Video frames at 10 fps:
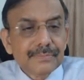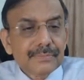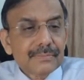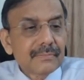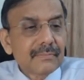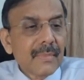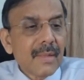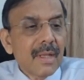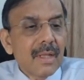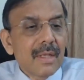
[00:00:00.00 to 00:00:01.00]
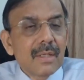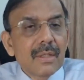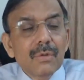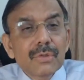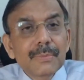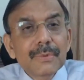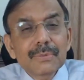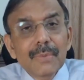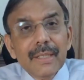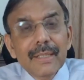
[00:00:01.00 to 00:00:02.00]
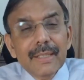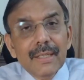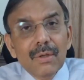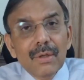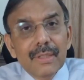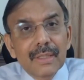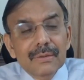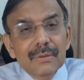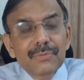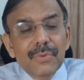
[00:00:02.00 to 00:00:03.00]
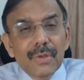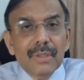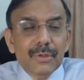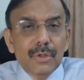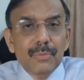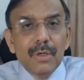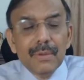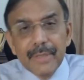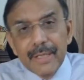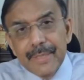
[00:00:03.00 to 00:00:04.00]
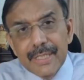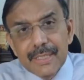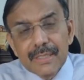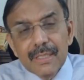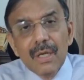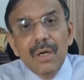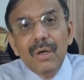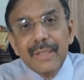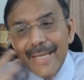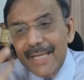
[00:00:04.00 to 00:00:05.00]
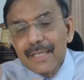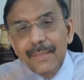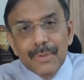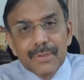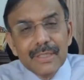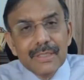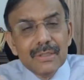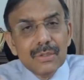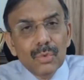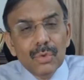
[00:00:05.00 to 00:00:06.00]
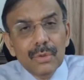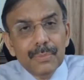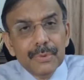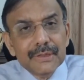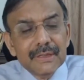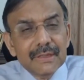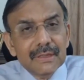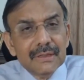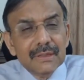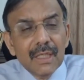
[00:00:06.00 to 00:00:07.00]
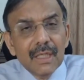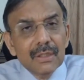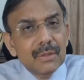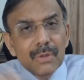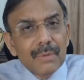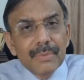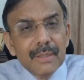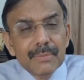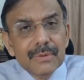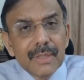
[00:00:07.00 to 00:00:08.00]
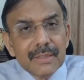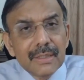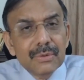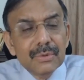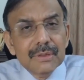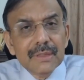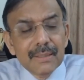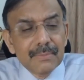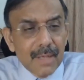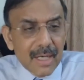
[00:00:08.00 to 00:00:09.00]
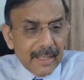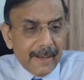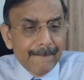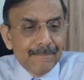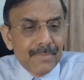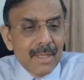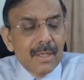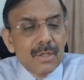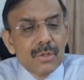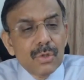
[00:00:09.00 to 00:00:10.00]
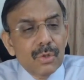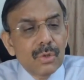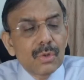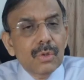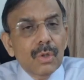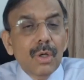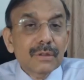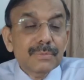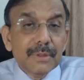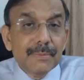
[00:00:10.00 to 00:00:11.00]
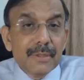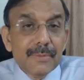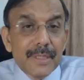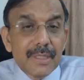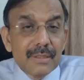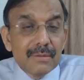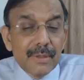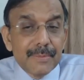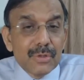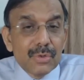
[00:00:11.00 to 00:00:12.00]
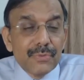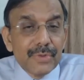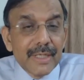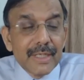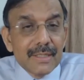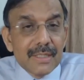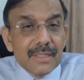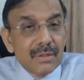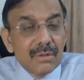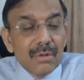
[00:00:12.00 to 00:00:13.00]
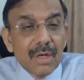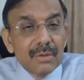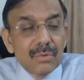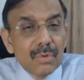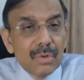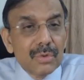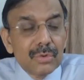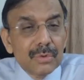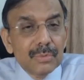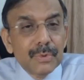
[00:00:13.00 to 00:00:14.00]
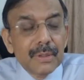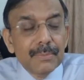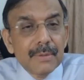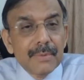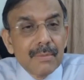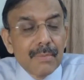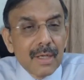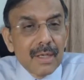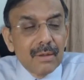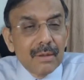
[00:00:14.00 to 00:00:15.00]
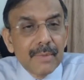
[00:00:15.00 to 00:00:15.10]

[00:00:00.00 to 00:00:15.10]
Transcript: Now suppose marking cannot done, for newborn babies or ENT procedures or oral procedures, you may not be able to actually do a site marking. So, or sometimes patient may be so finicky, they say, no, I don't want you to put a permanent marker on my body.